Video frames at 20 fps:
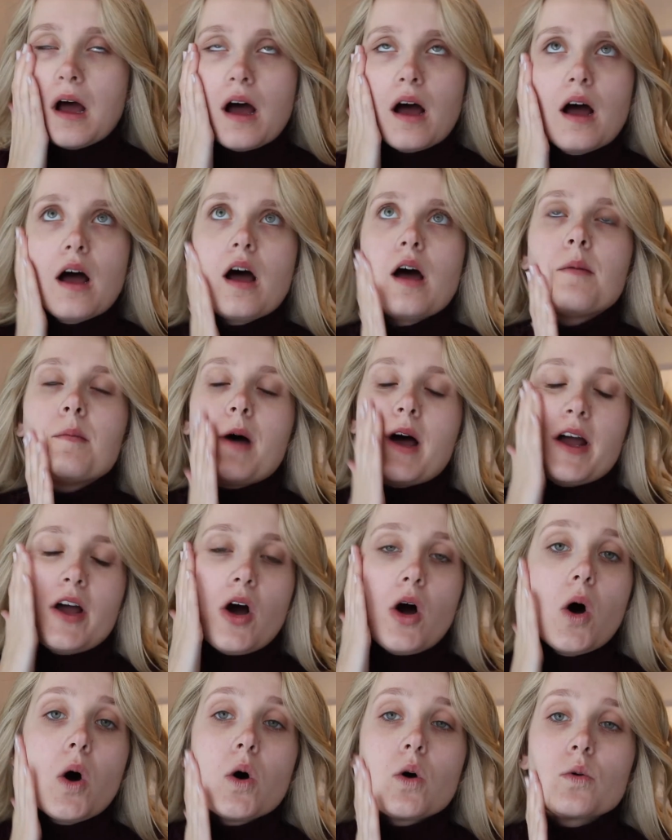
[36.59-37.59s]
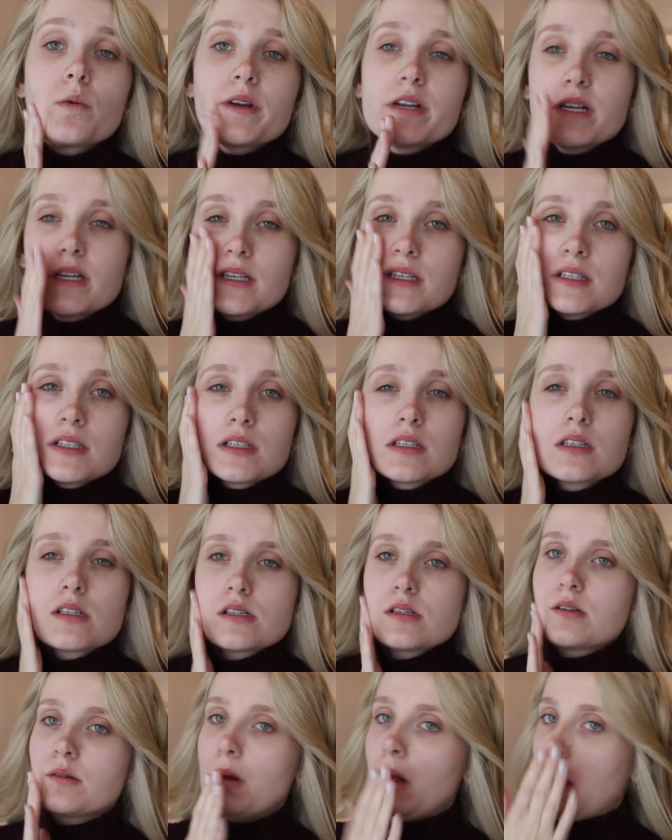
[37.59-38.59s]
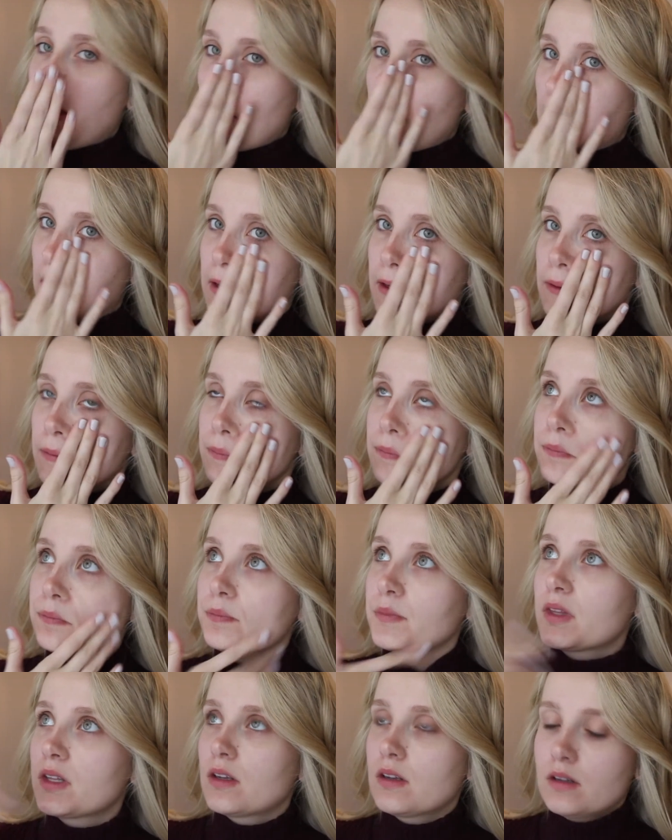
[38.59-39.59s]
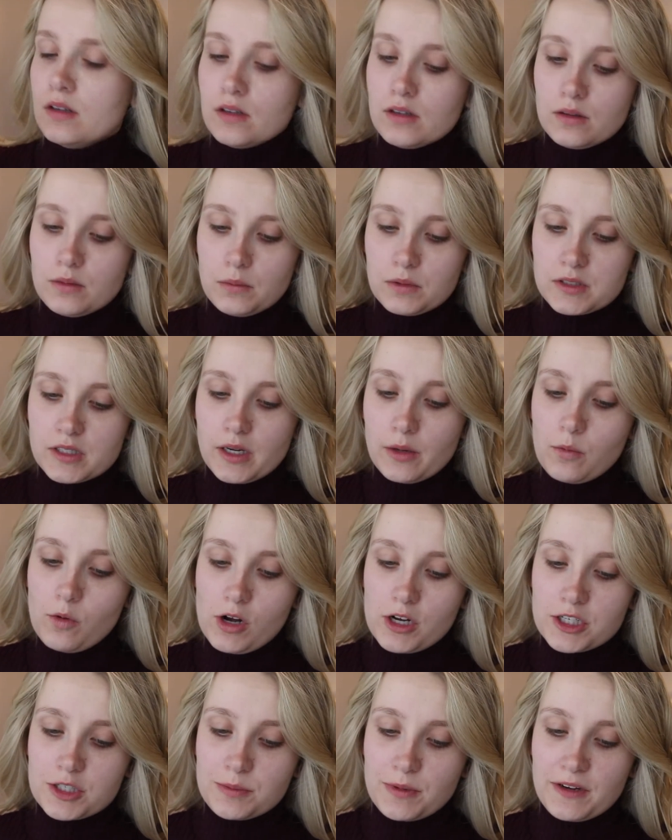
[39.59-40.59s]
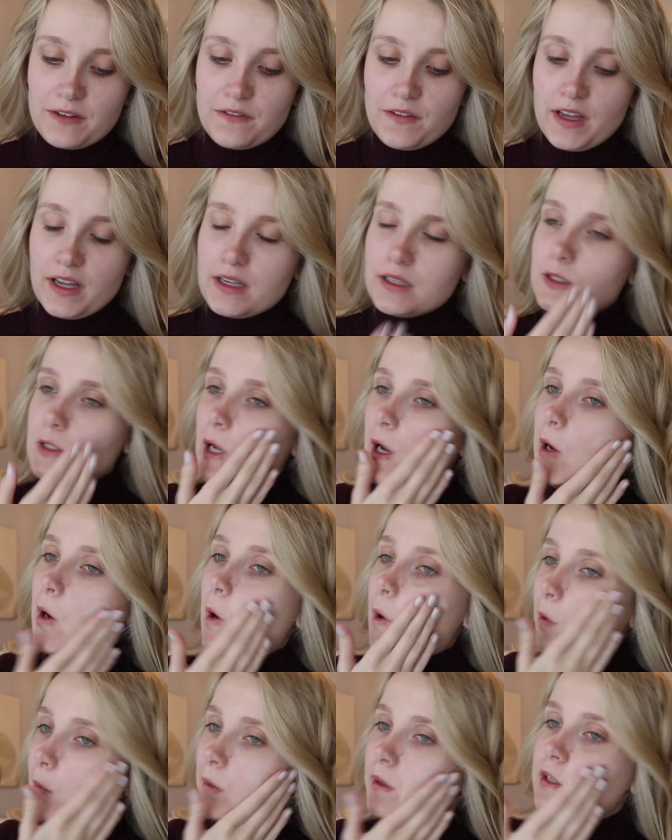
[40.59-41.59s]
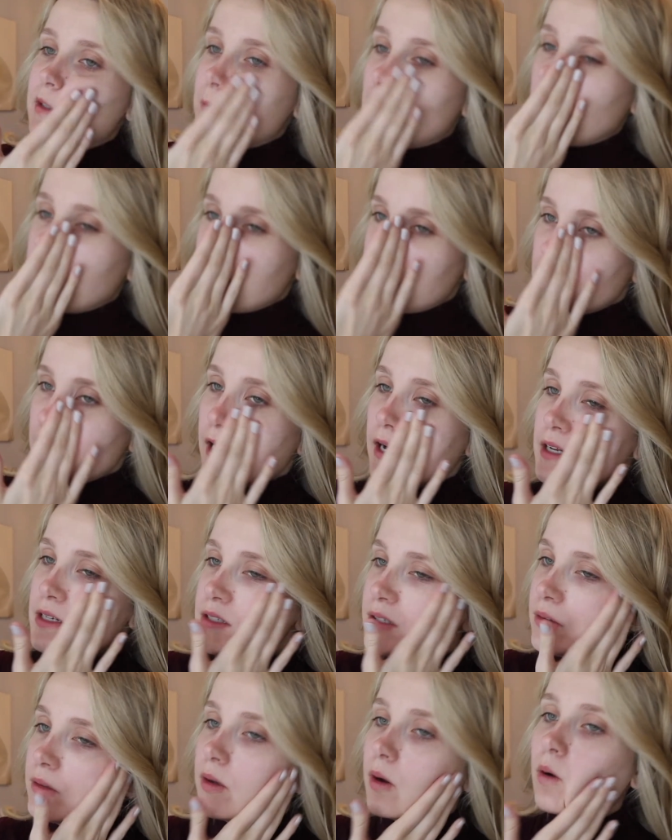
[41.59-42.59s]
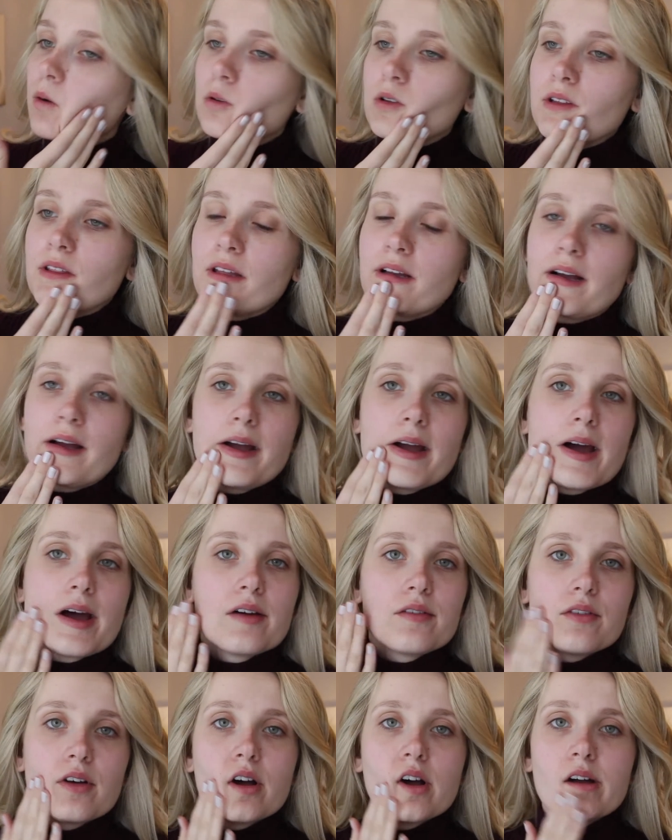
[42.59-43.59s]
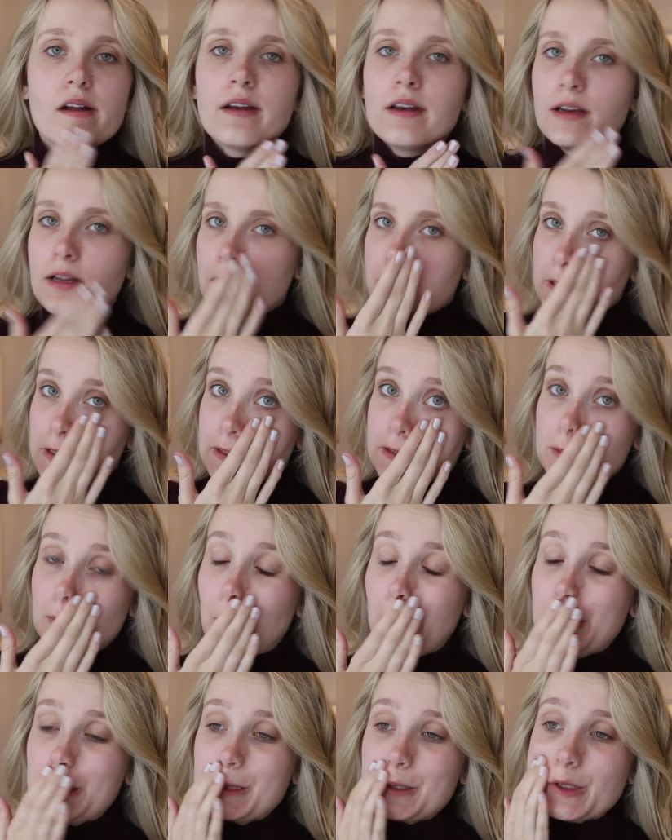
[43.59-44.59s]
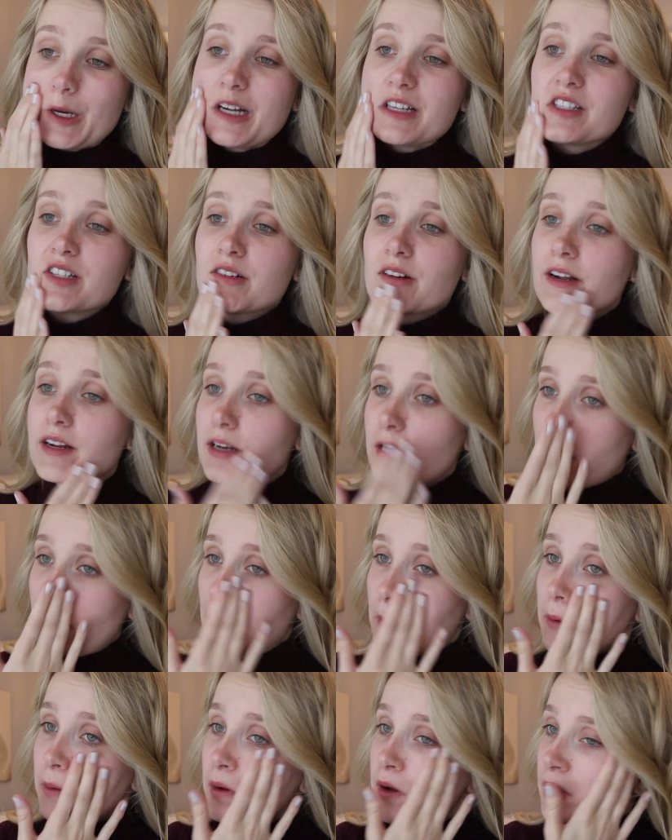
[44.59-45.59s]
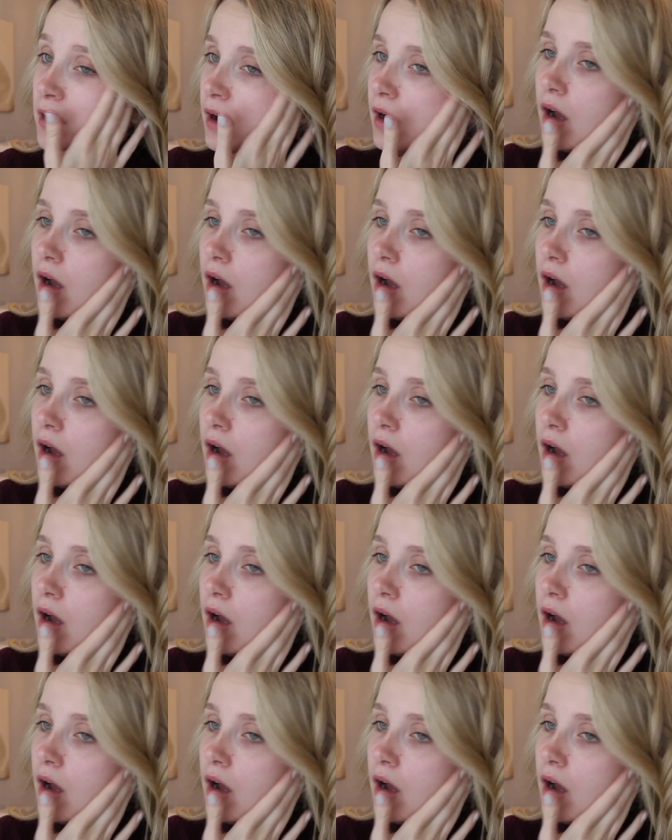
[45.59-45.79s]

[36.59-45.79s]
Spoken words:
I always, once I wash my face, I always moisturize. So the only thing I have on is moisturizer right now.